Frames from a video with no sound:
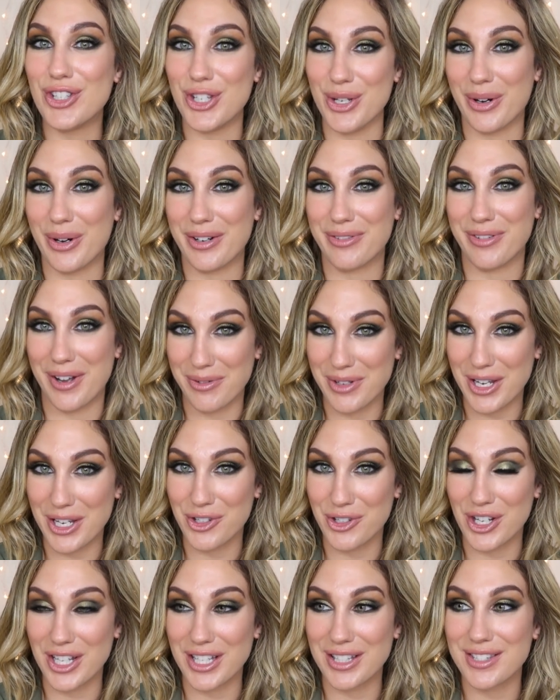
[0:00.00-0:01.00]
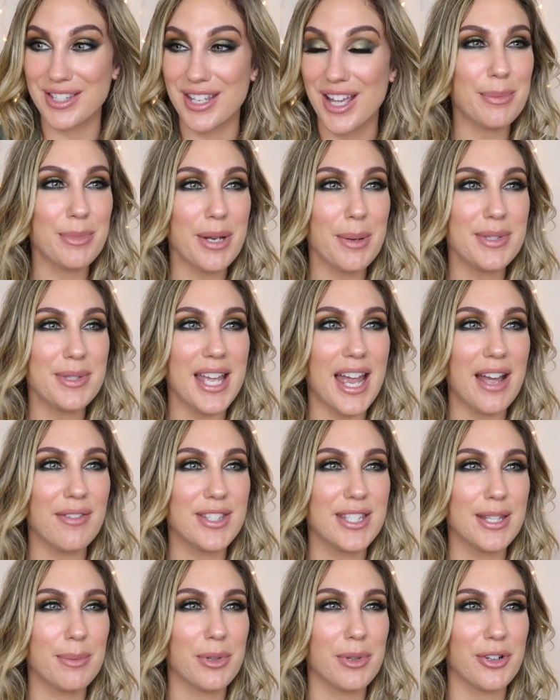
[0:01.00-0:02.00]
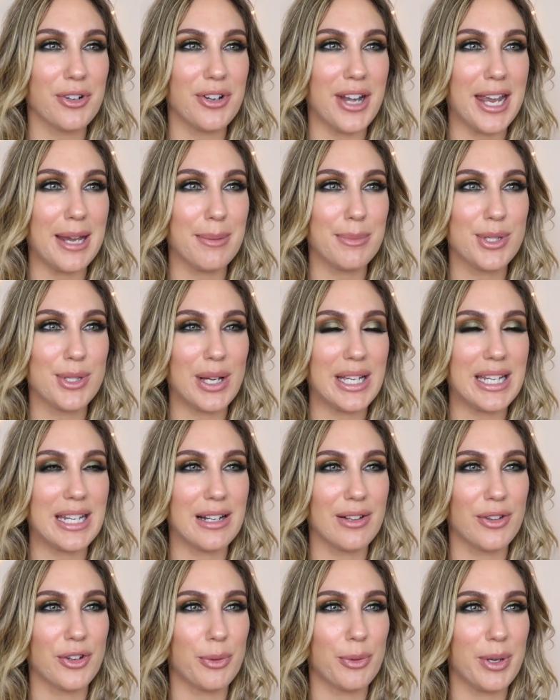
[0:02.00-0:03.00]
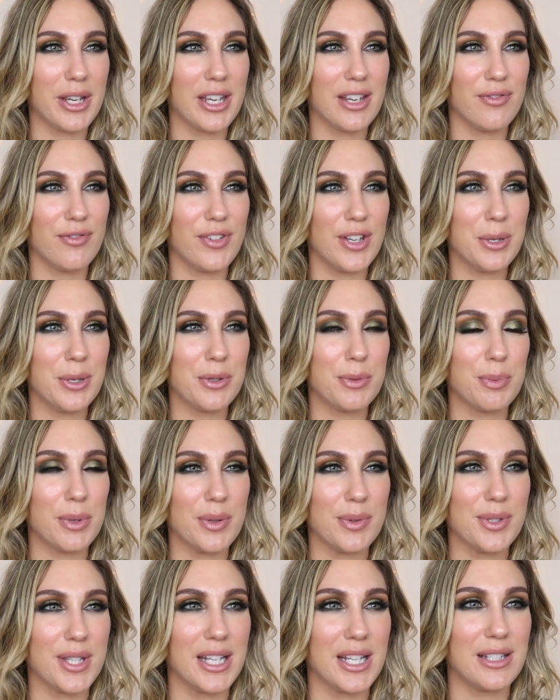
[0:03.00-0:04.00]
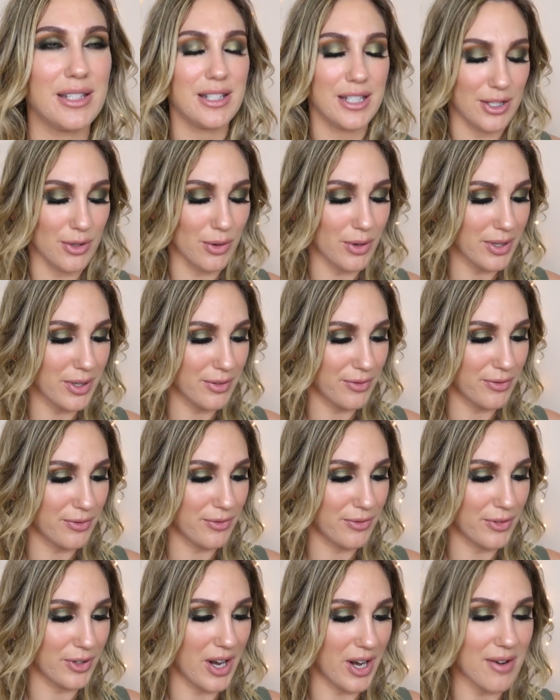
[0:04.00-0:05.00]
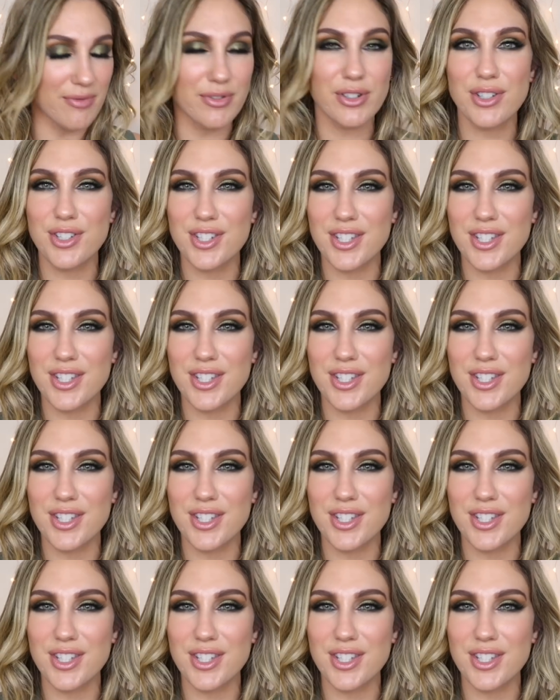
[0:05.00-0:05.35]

Dior foundations. Sometimes they have similar names, so I get a little bit confused, but it was like Dior Forever